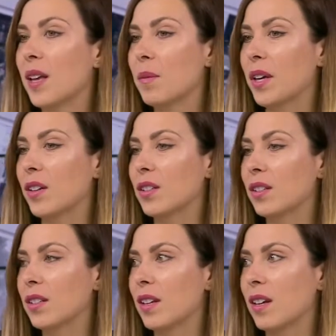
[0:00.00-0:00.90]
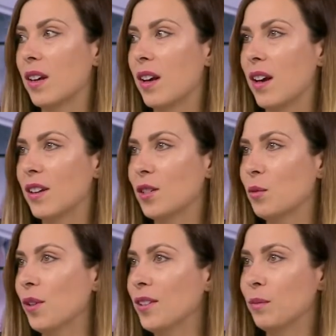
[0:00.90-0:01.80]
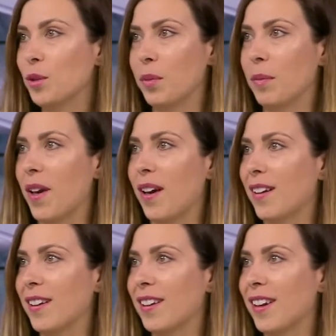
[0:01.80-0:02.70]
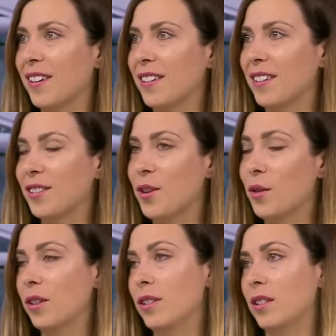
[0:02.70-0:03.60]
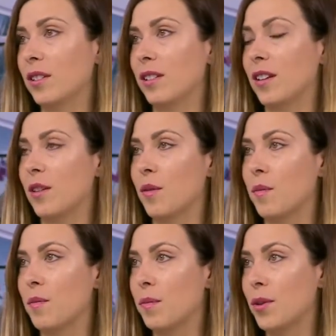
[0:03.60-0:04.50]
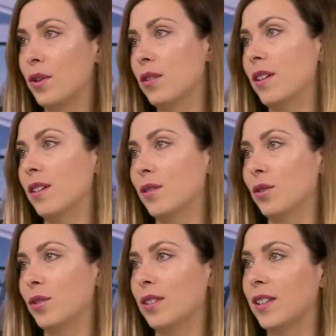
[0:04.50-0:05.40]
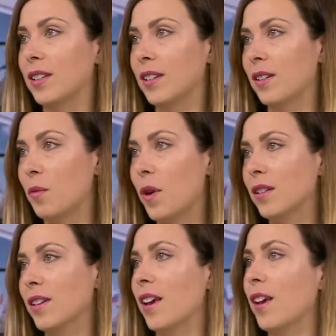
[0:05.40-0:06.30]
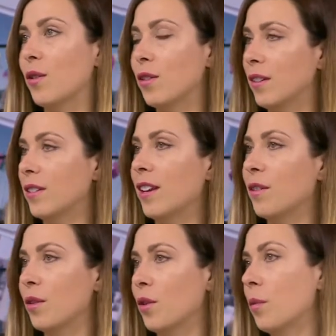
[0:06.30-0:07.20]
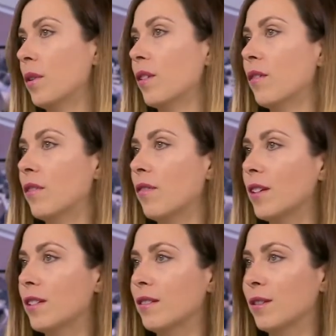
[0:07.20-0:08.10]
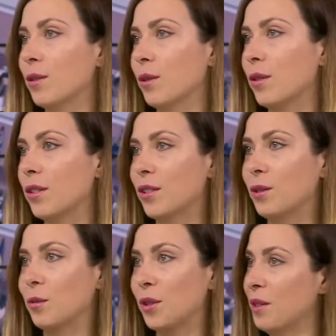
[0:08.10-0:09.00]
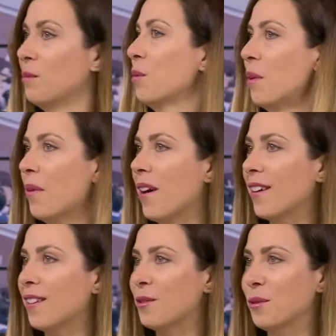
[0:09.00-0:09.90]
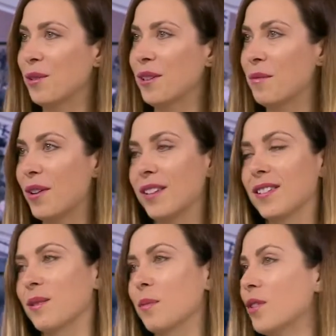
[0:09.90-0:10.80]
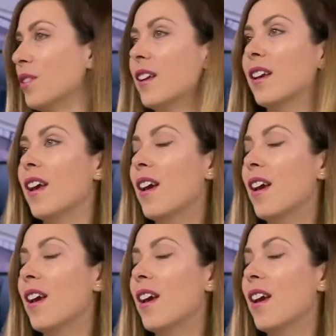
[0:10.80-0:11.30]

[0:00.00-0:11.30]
because I just want him to be back. And I know that his birthday is usually one day or the day of the opening of the festival, so I just want him to be back and to celebrate his birthday